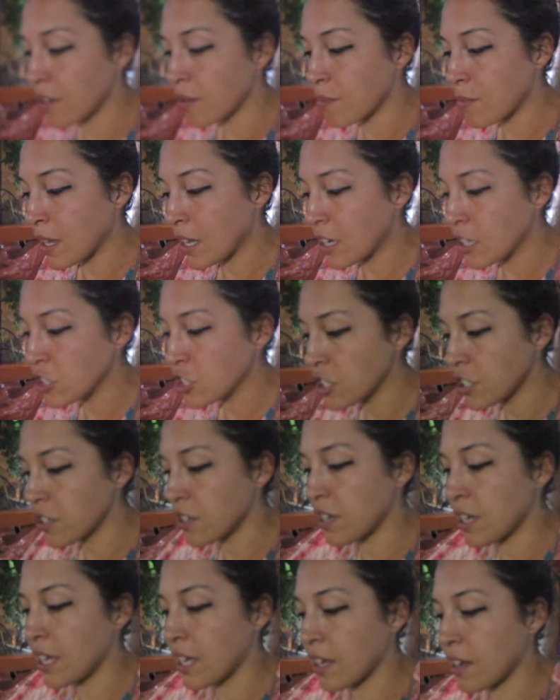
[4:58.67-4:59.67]
manager
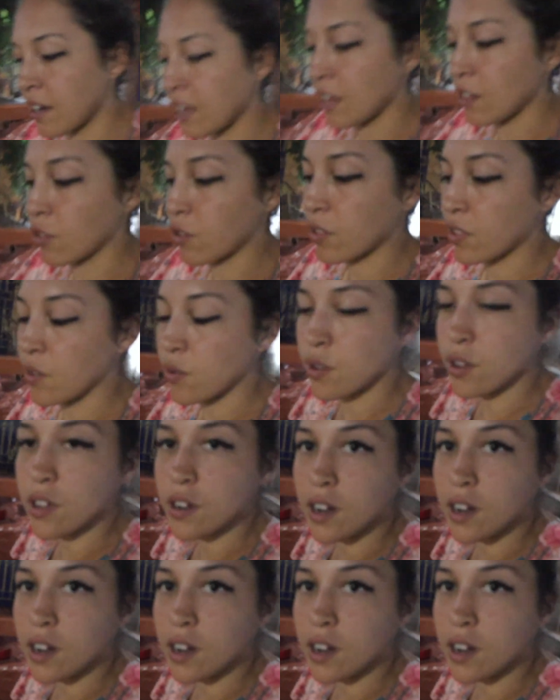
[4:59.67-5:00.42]
and it looks so good.